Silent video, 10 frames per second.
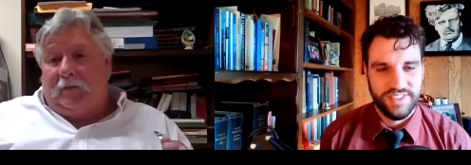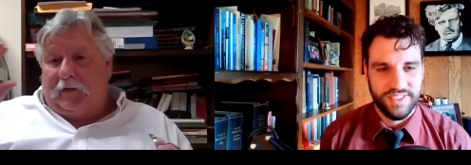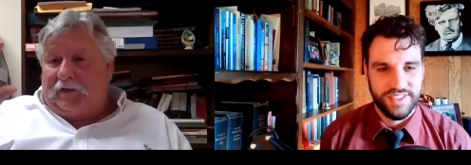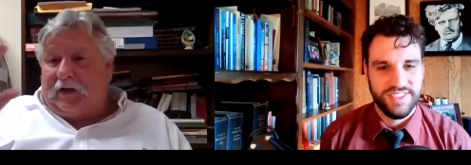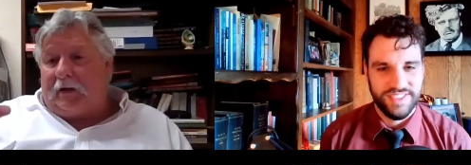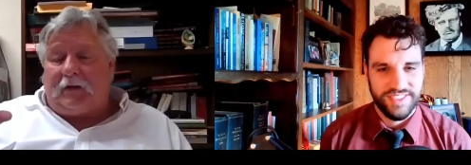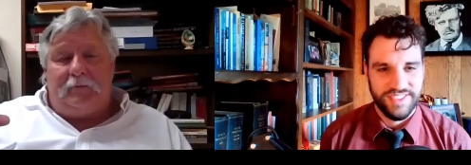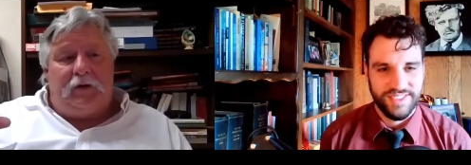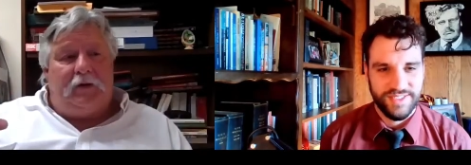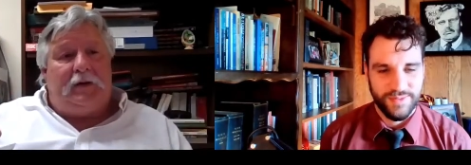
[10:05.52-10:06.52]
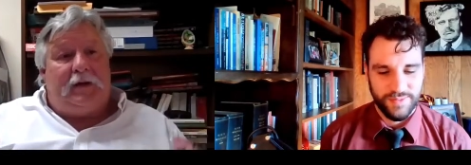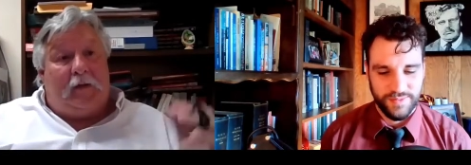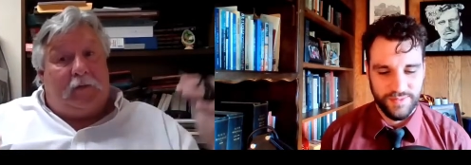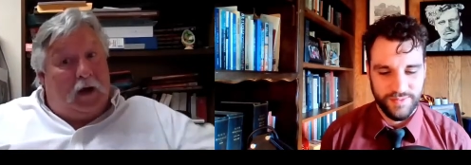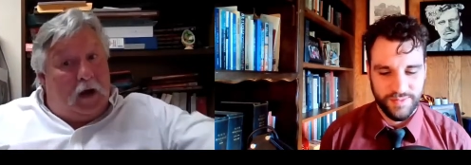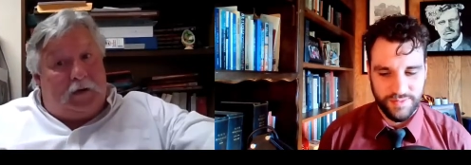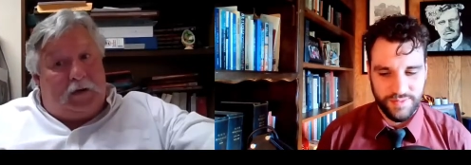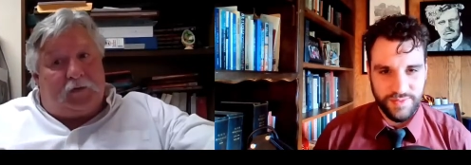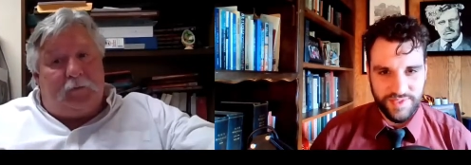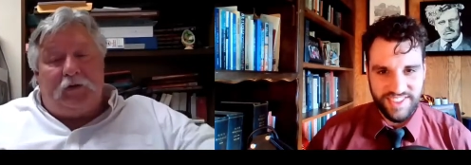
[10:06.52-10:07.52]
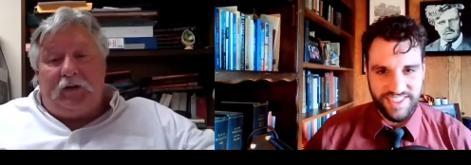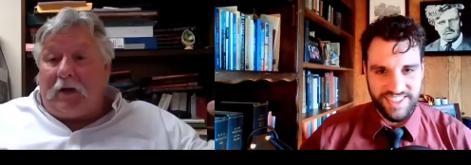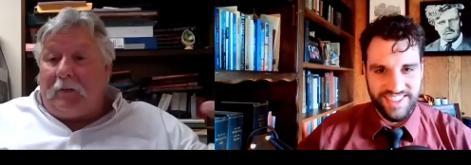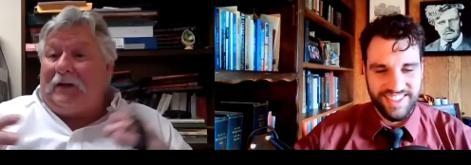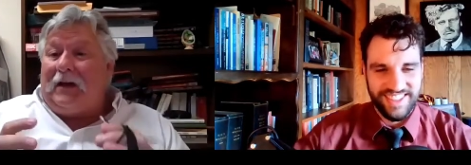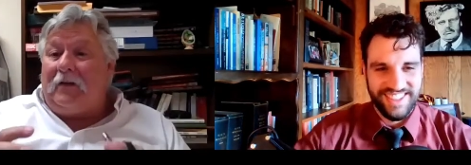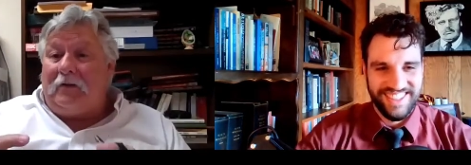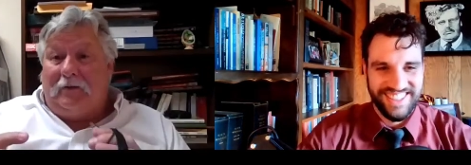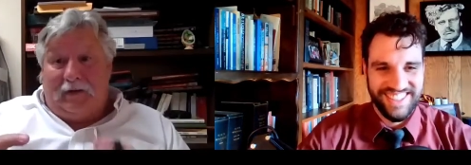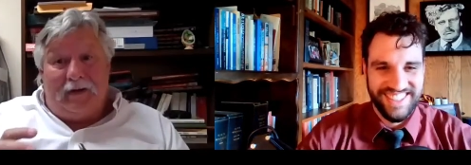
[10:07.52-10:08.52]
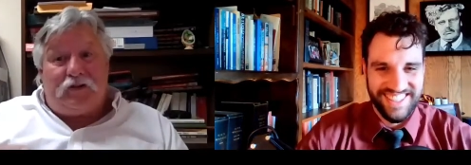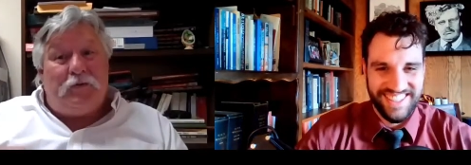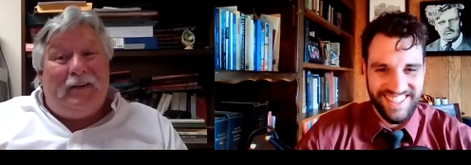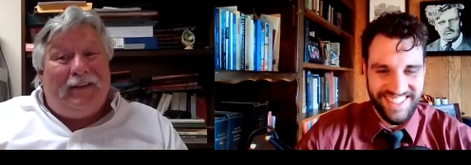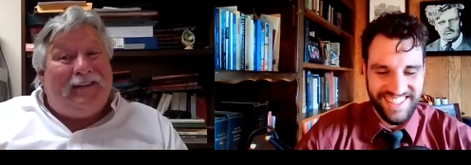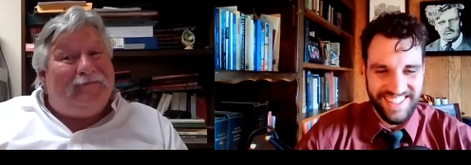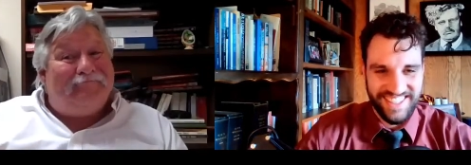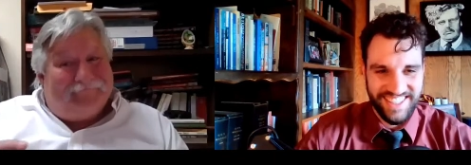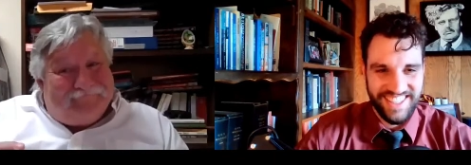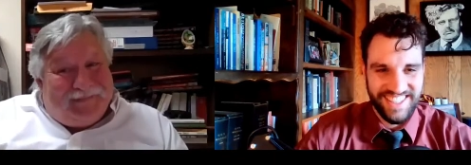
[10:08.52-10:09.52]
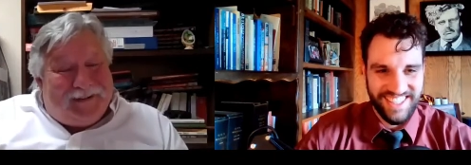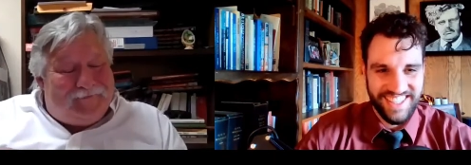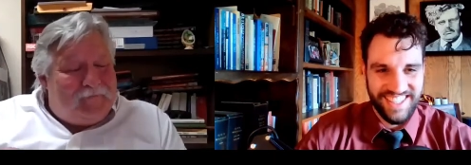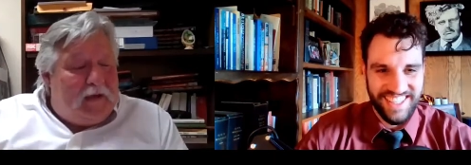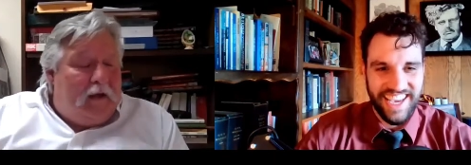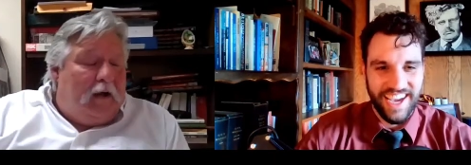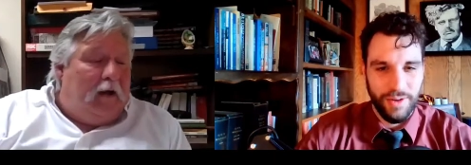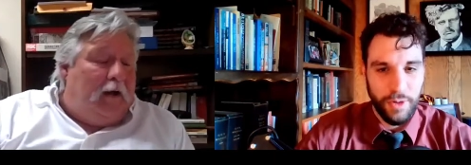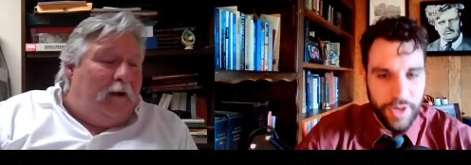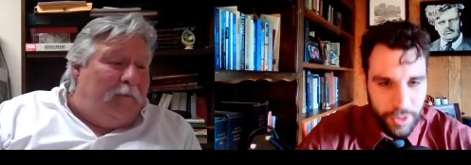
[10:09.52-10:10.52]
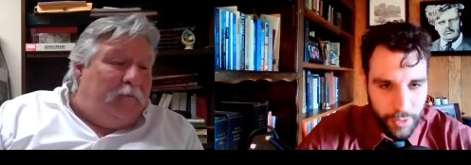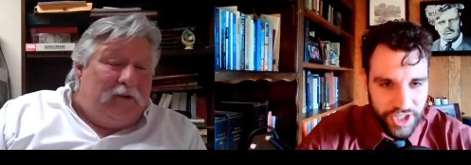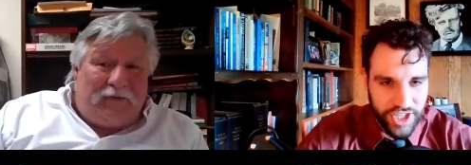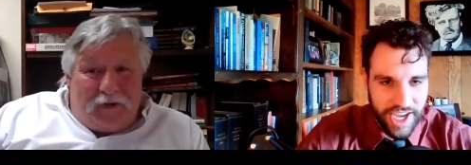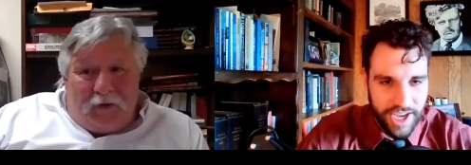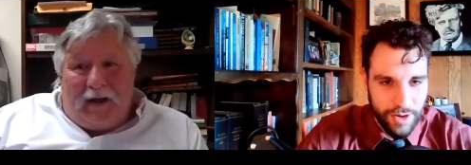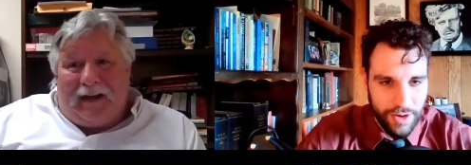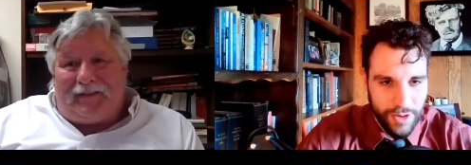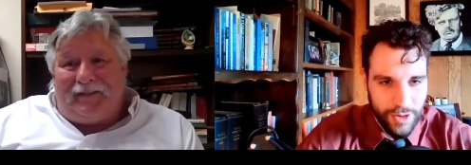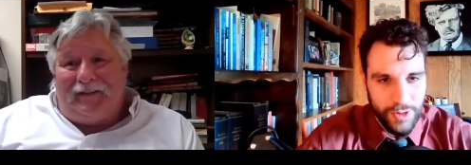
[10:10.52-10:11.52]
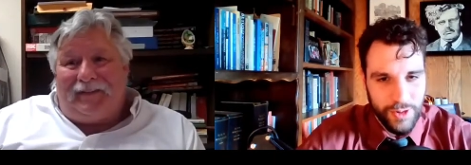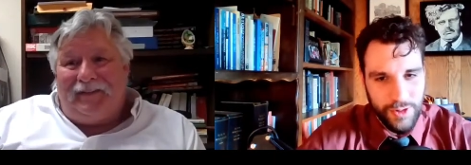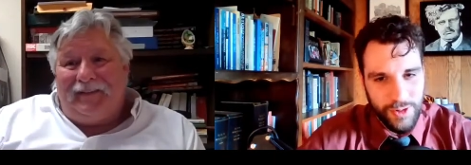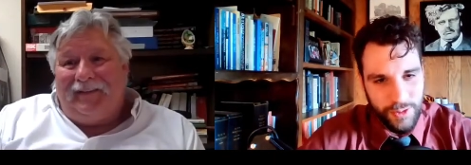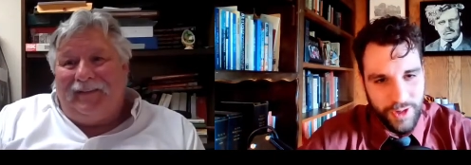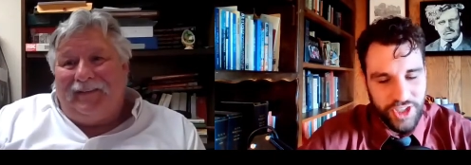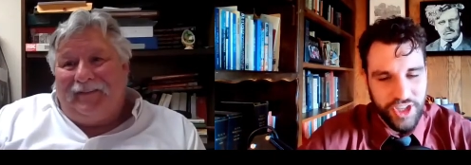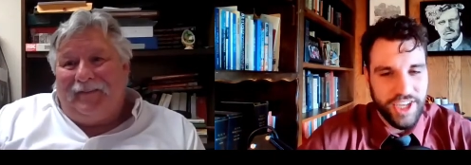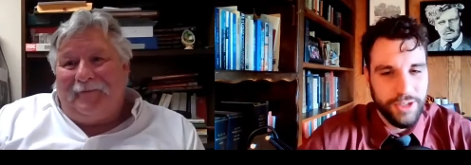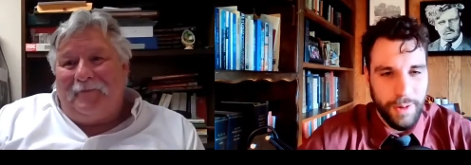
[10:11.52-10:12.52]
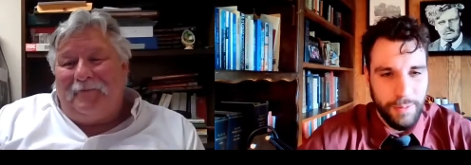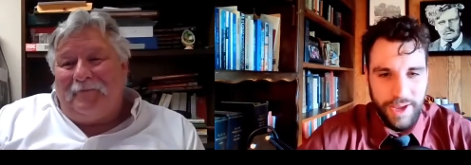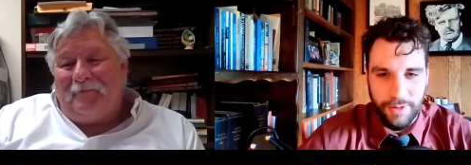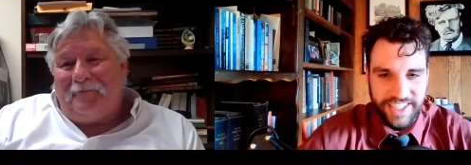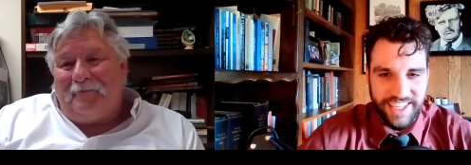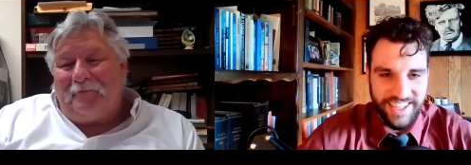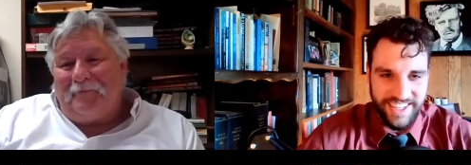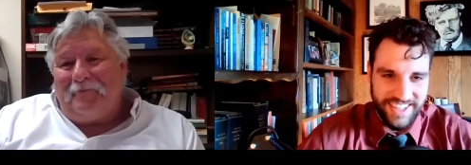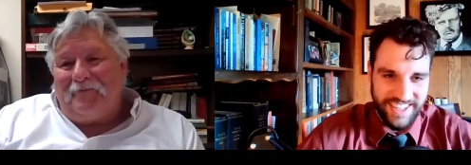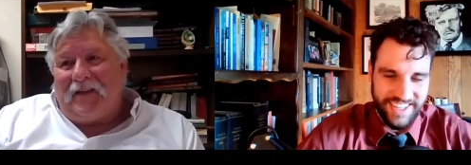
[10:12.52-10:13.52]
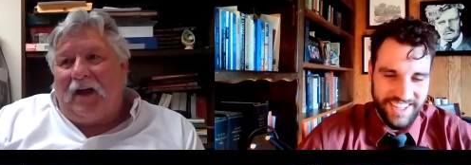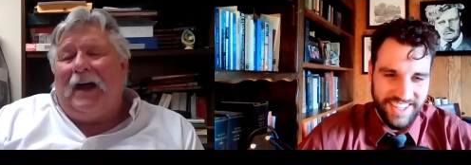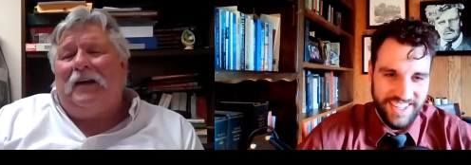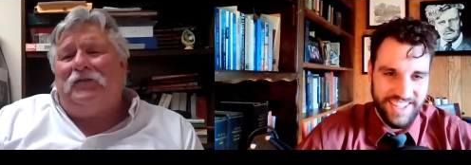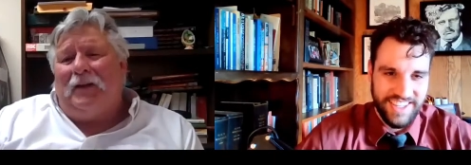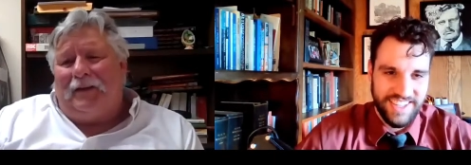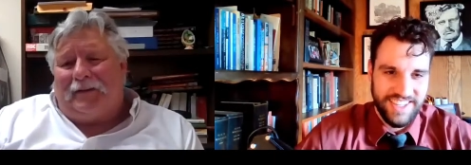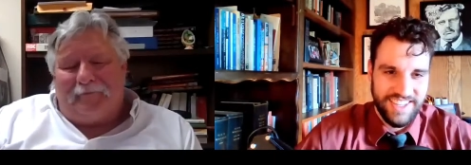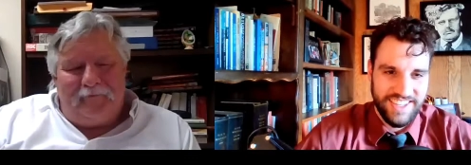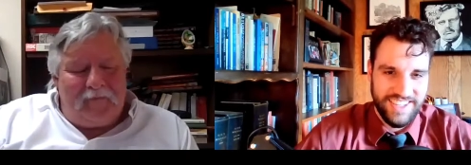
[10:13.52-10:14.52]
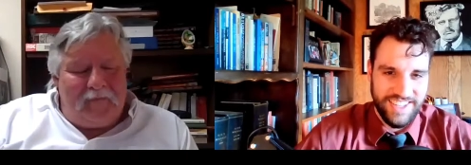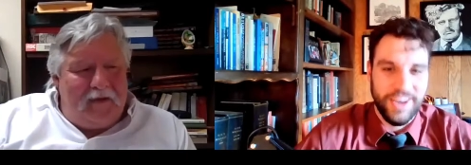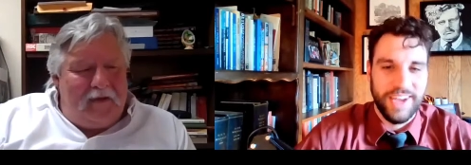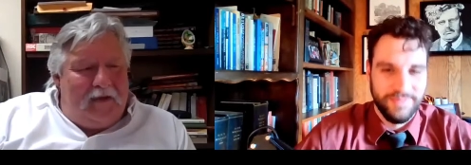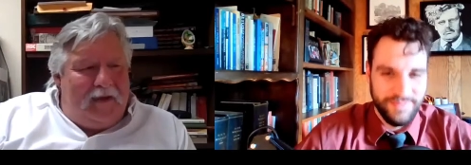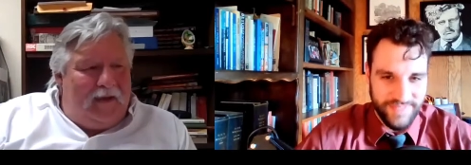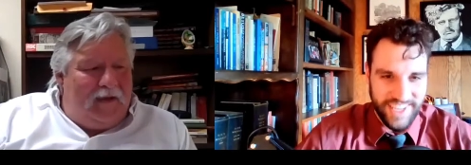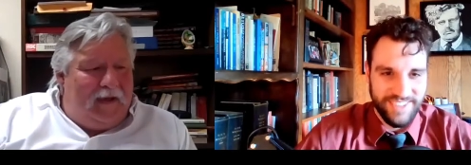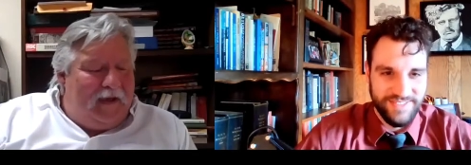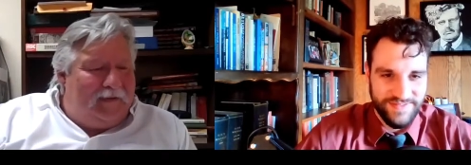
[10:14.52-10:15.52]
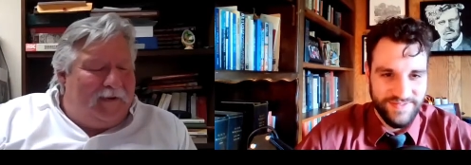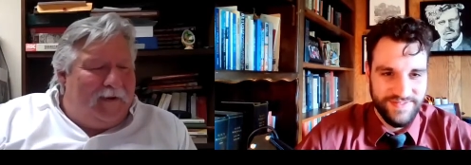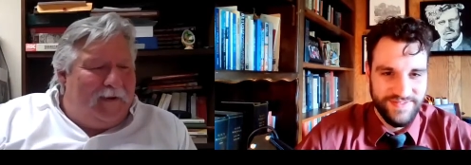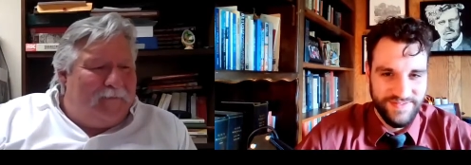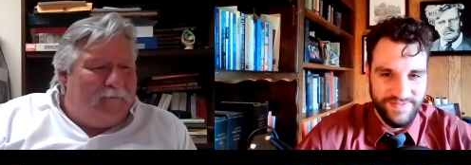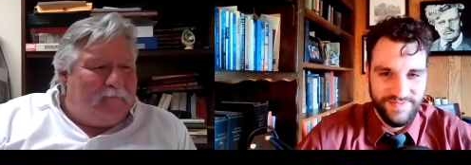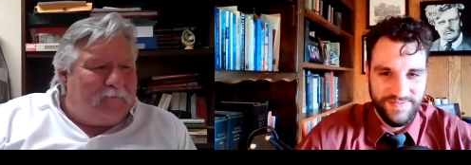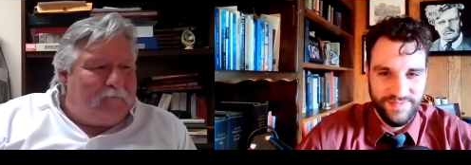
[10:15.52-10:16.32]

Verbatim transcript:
Speaker 1: and the tech community and the audience community coming together in a trinity. You know, yeah. Um, which, which, which uh, no
Speaker 2: accident. Which Shakespeare play was it?
Speaker 1: Uh, As you like it. Okay. Yeah. And um,